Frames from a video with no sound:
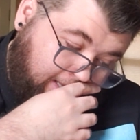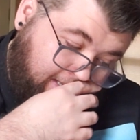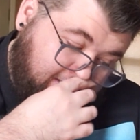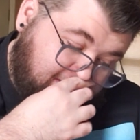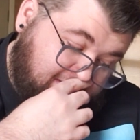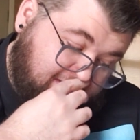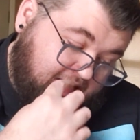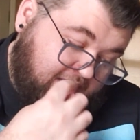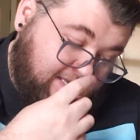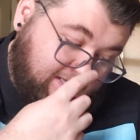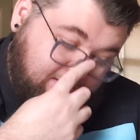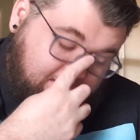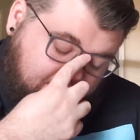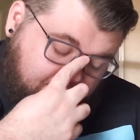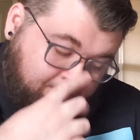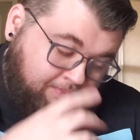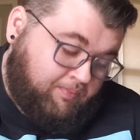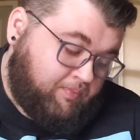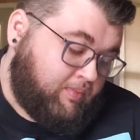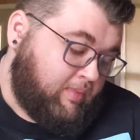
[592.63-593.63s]
It says,
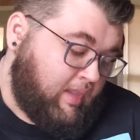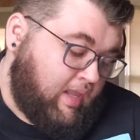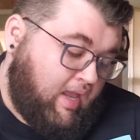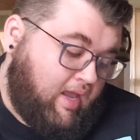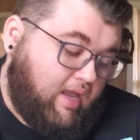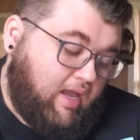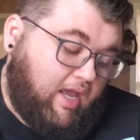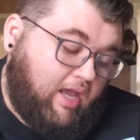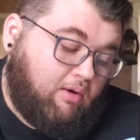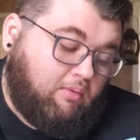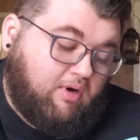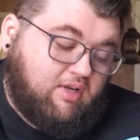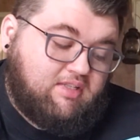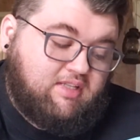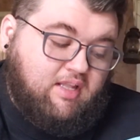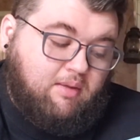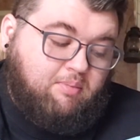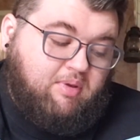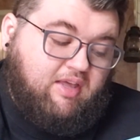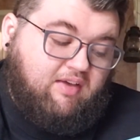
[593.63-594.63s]
"It was
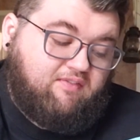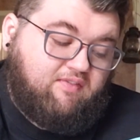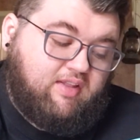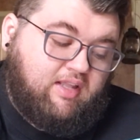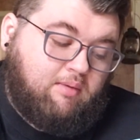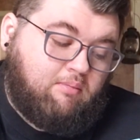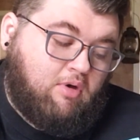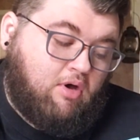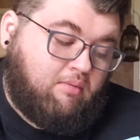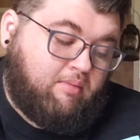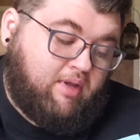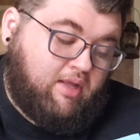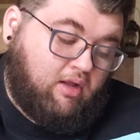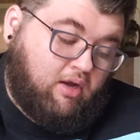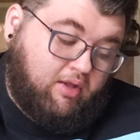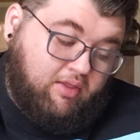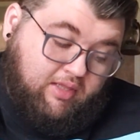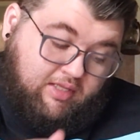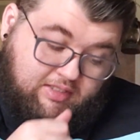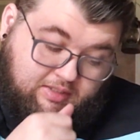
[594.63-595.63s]
an epiphany moment
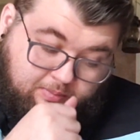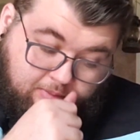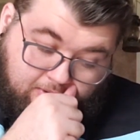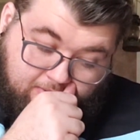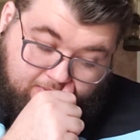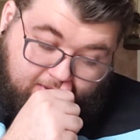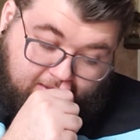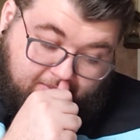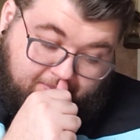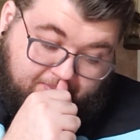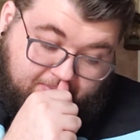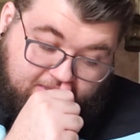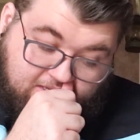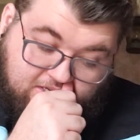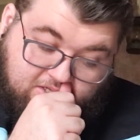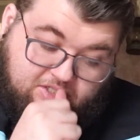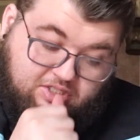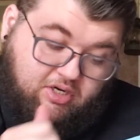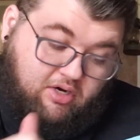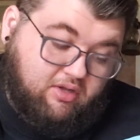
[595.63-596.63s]
on this movie.
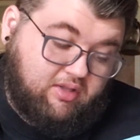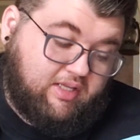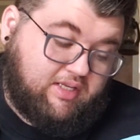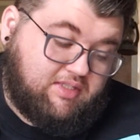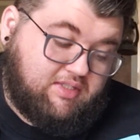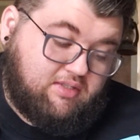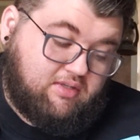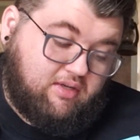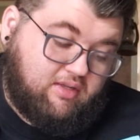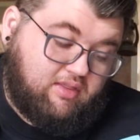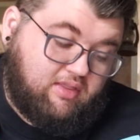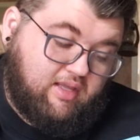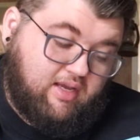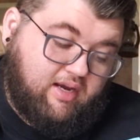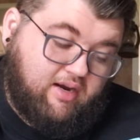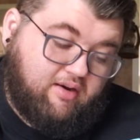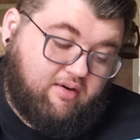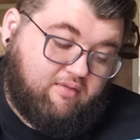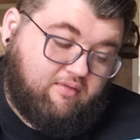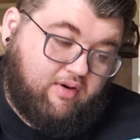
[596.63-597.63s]
Shirley stood
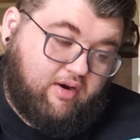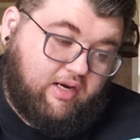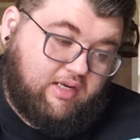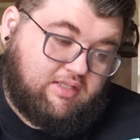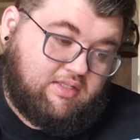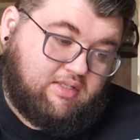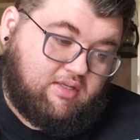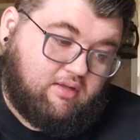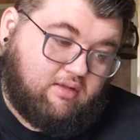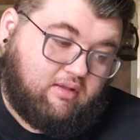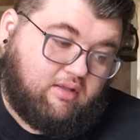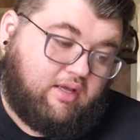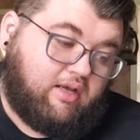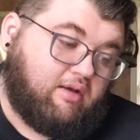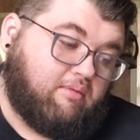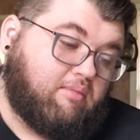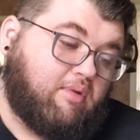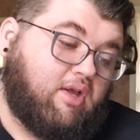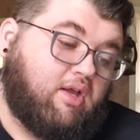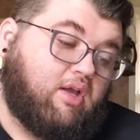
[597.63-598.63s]
there very still."
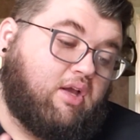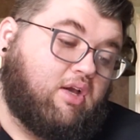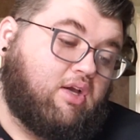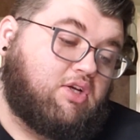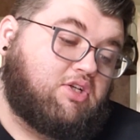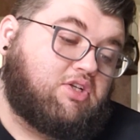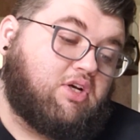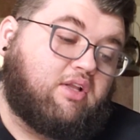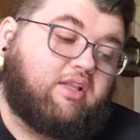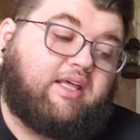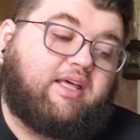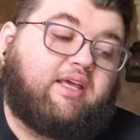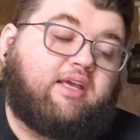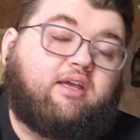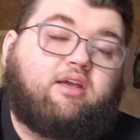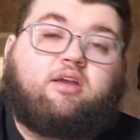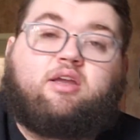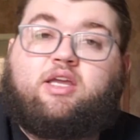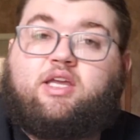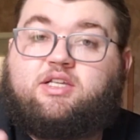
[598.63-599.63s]

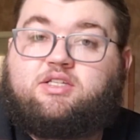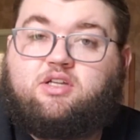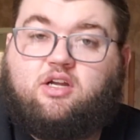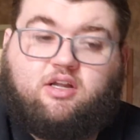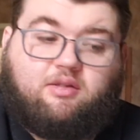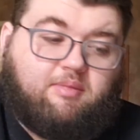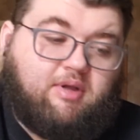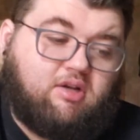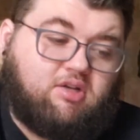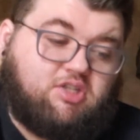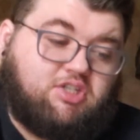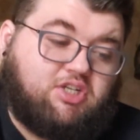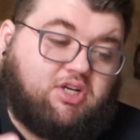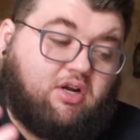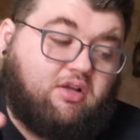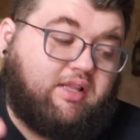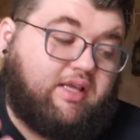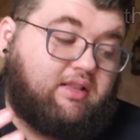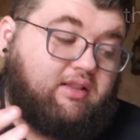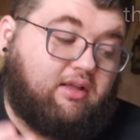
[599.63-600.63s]
Shirley, he's talking about
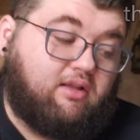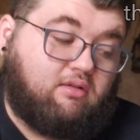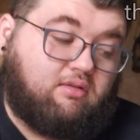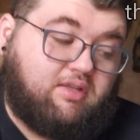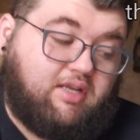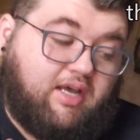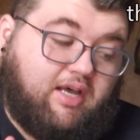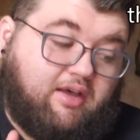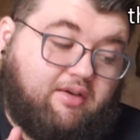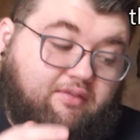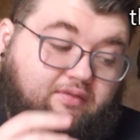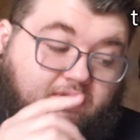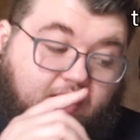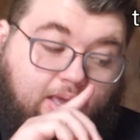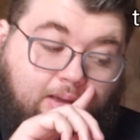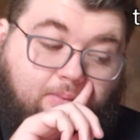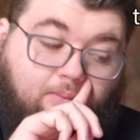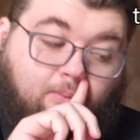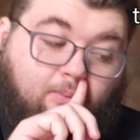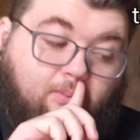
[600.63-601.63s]
Shirley Little Dove
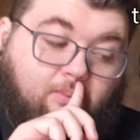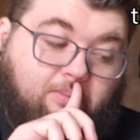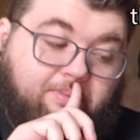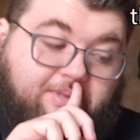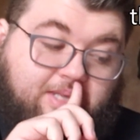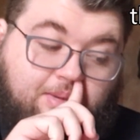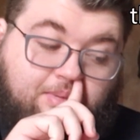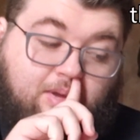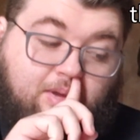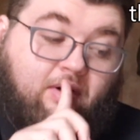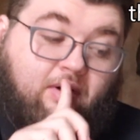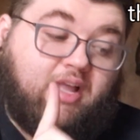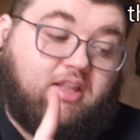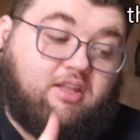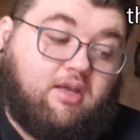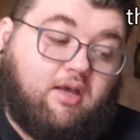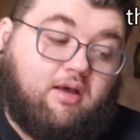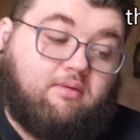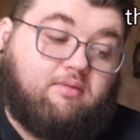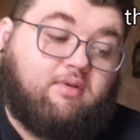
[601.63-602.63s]
and Debbie
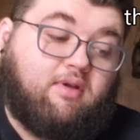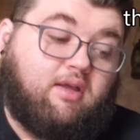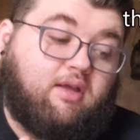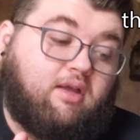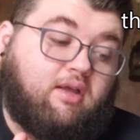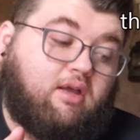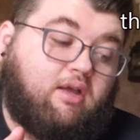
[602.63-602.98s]
White Dove,